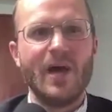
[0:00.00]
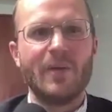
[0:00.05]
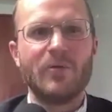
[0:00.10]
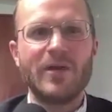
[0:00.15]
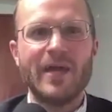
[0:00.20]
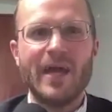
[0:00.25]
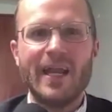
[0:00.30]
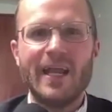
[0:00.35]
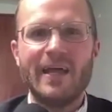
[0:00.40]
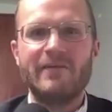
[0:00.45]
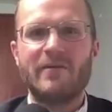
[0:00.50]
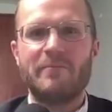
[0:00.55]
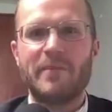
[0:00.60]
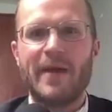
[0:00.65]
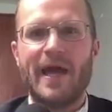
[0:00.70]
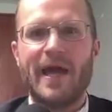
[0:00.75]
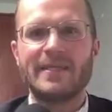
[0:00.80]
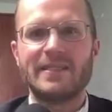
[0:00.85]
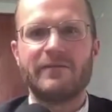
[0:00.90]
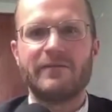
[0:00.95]
We kind of have a
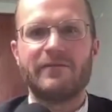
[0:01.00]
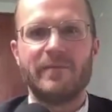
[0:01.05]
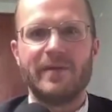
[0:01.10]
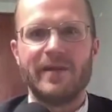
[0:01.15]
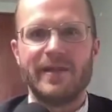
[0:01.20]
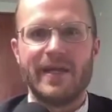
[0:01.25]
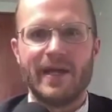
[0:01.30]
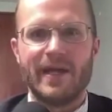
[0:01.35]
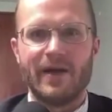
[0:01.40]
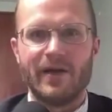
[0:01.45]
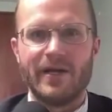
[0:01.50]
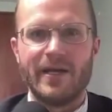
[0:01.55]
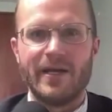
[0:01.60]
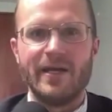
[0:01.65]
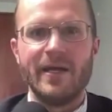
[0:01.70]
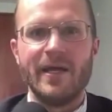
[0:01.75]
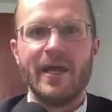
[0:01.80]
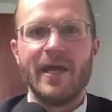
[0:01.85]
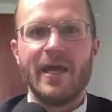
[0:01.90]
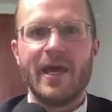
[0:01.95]
passing
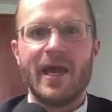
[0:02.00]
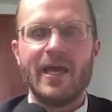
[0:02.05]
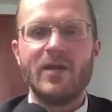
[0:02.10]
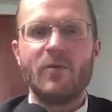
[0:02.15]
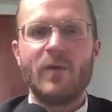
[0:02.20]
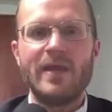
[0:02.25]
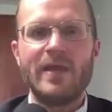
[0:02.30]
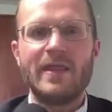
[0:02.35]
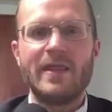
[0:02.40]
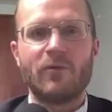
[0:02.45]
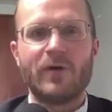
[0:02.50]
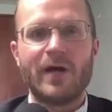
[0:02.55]
familiarity in a way that